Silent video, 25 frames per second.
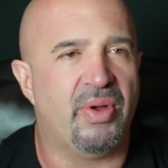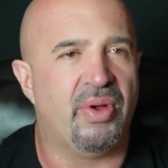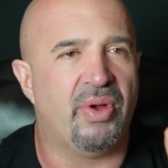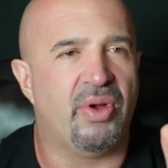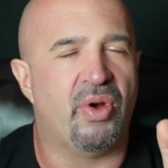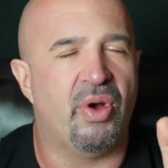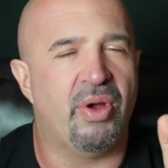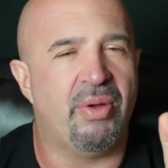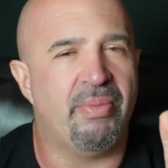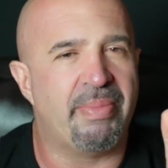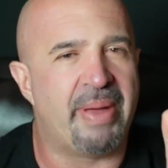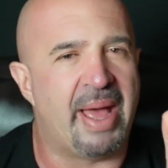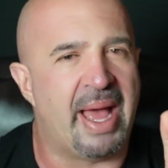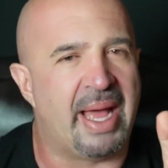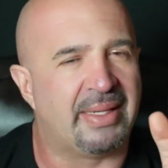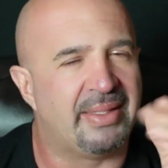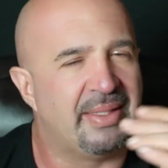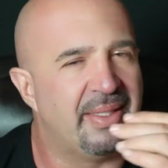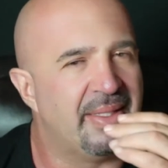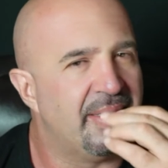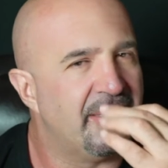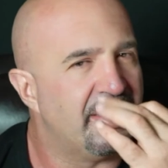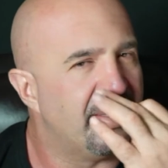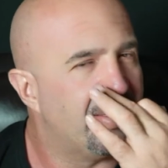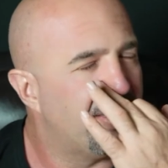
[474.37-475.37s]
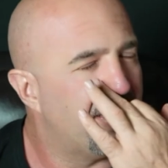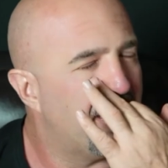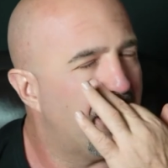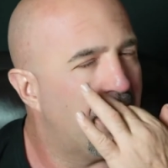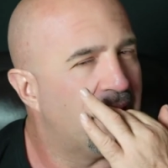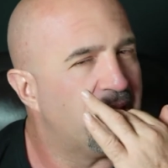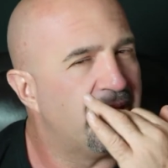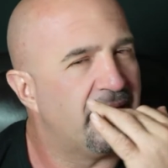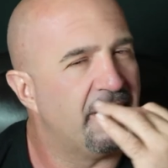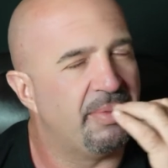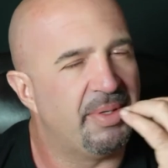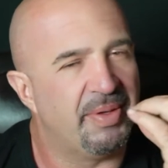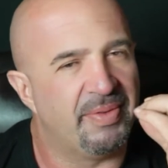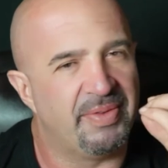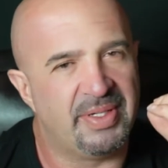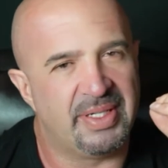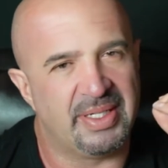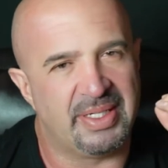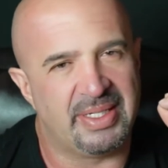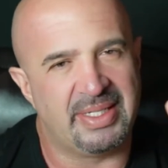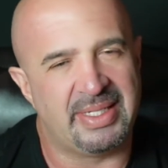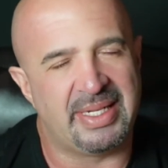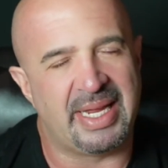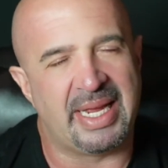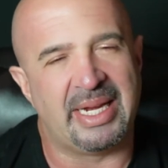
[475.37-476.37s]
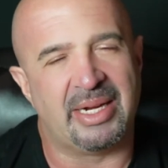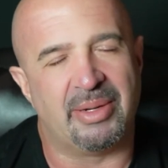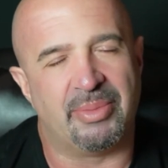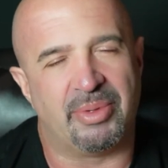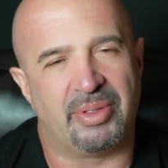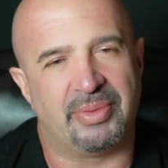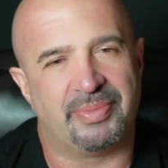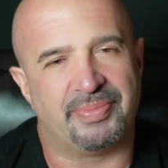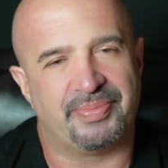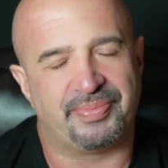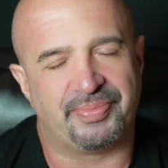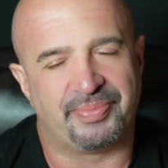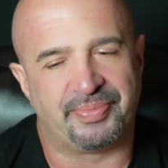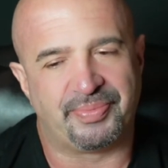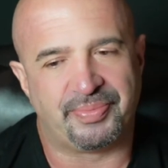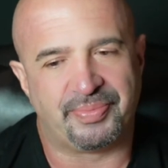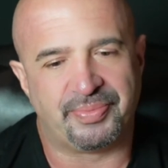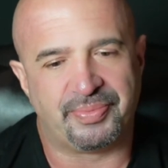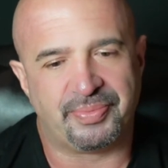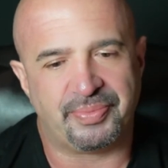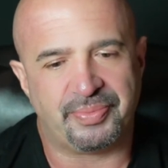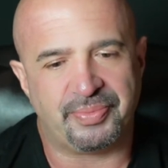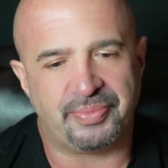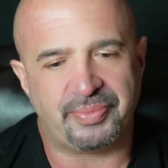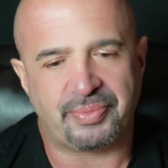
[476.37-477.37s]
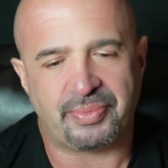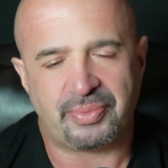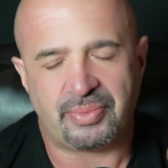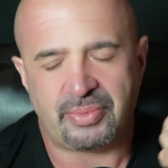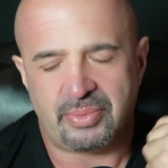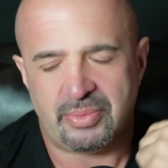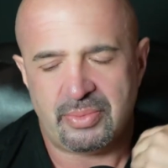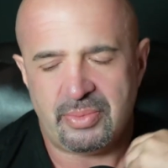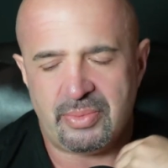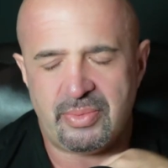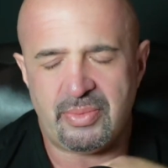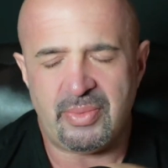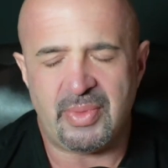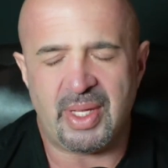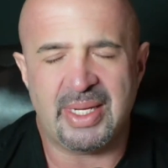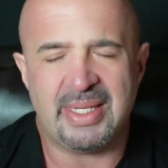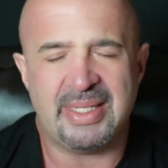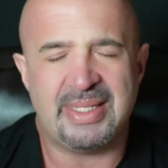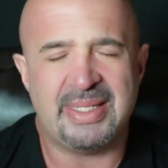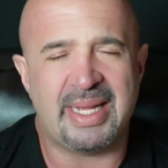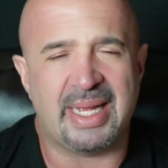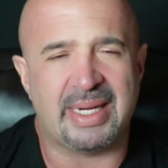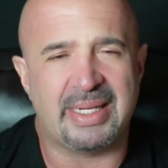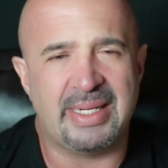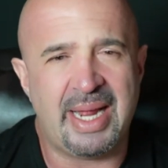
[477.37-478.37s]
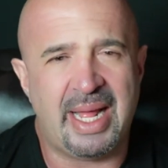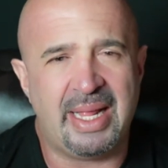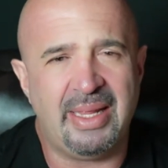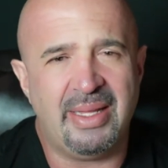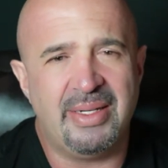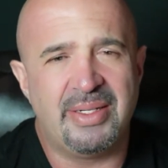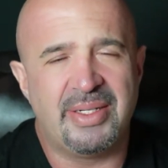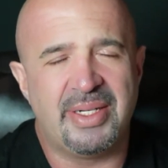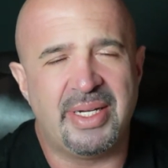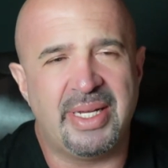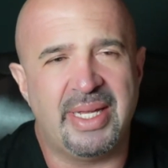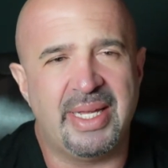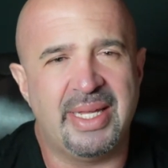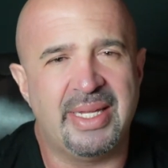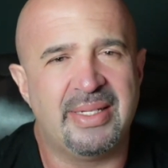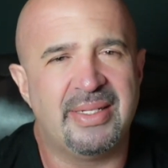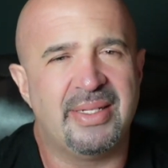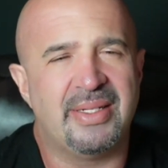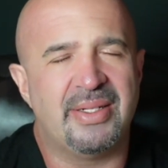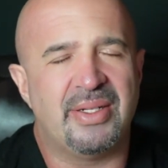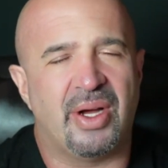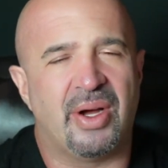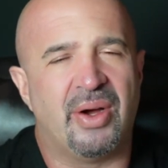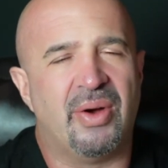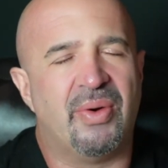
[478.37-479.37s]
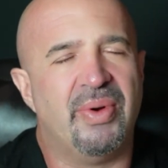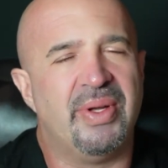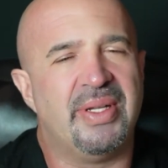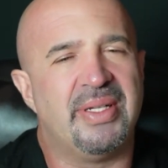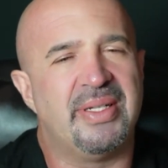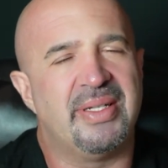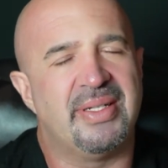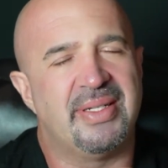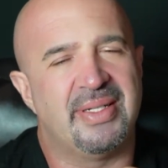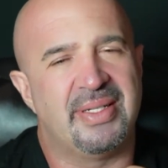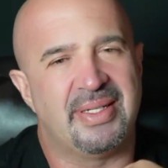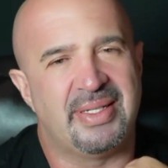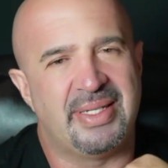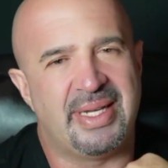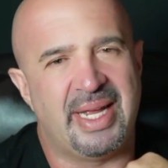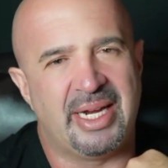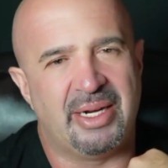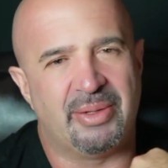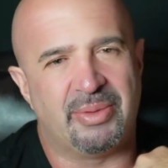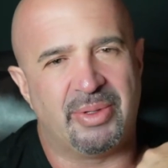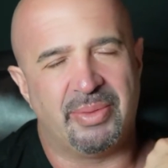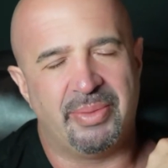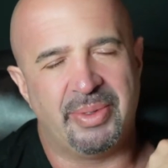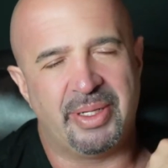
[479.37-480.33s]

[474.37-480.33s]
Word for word: going back to this concept of sustainable. Technology isn't always sustainable